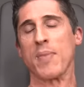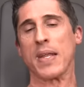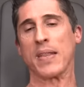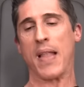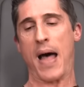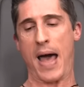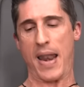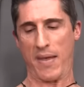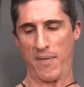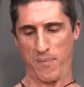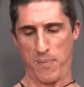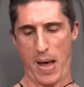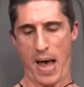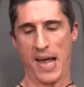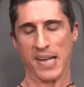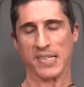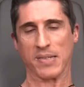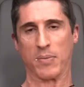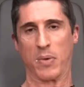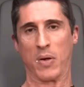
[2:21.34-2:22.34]
midline if
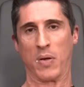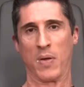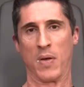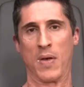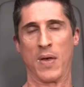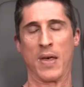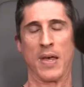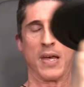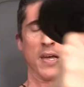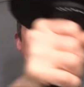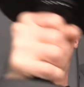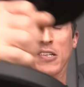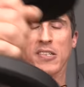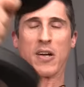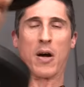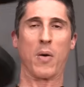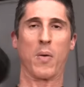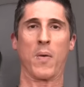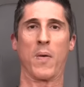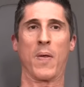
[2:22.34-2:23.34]
possible.
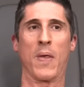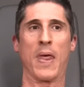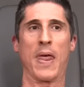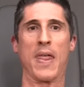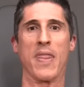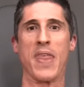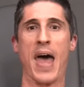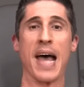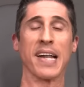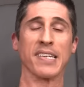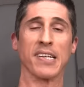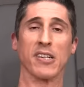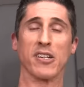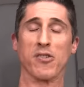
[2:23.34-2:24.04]
So that's a